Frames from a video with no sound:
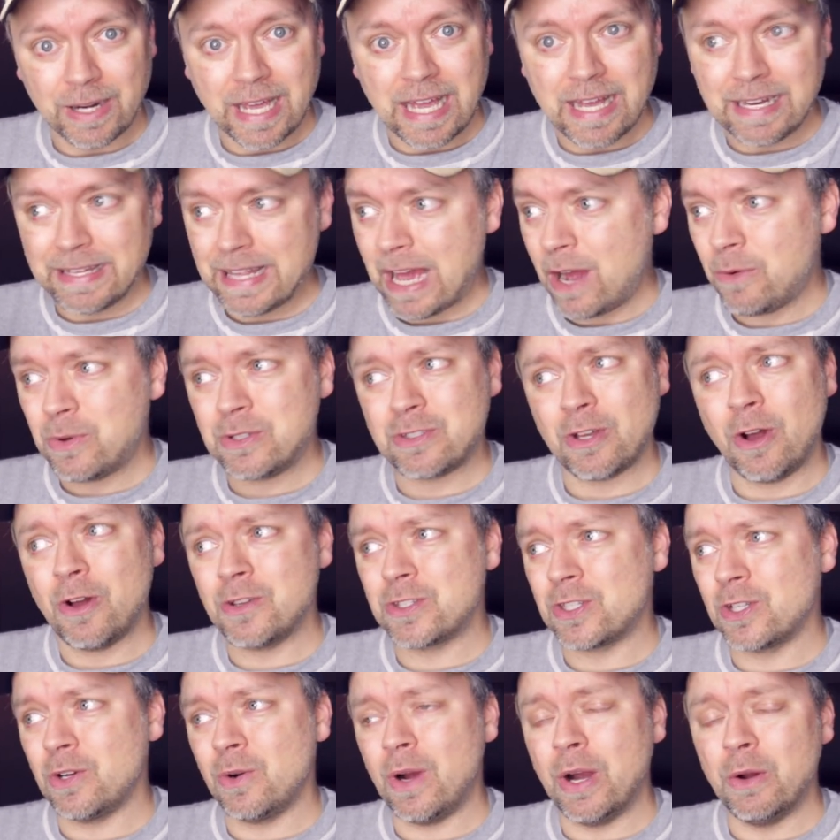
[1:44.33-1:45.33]
and that was
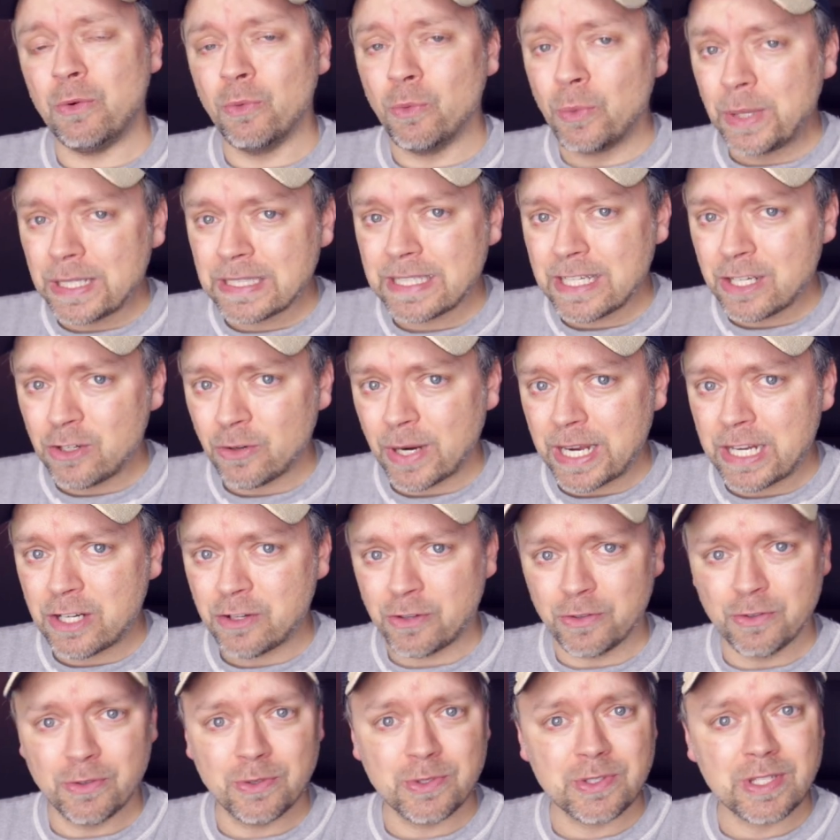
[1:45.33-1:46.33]
also a really great
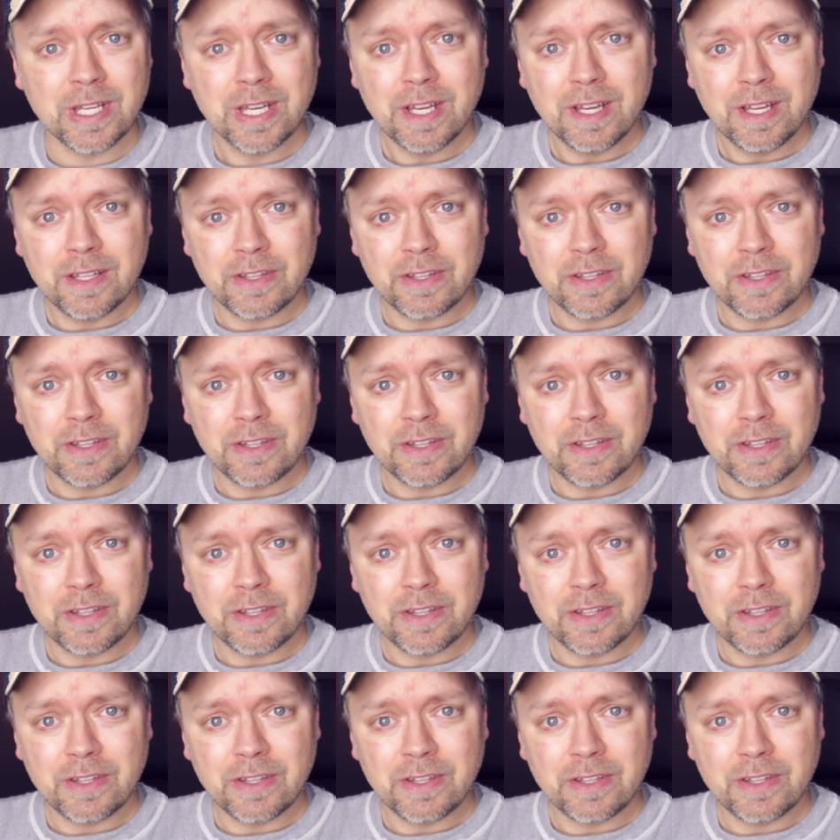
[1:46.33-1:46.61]
cruise.